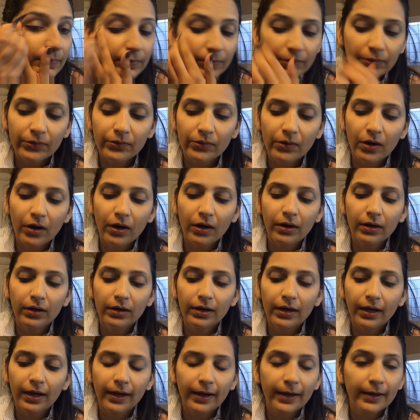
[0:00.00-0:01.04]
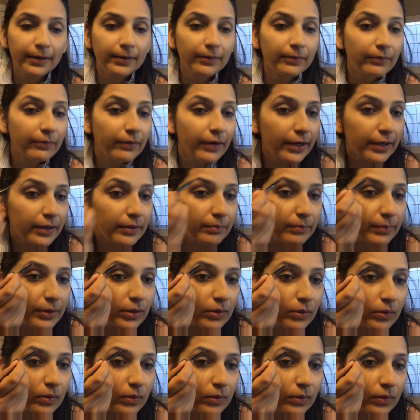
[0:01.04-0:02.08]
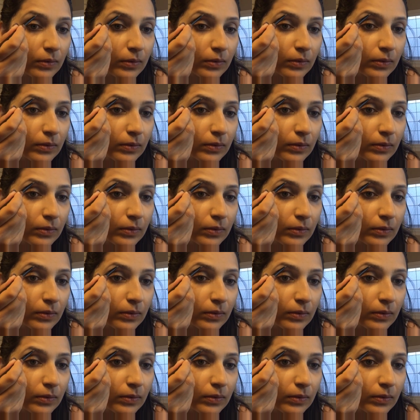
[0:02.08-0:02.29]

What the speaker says: Draw a line right below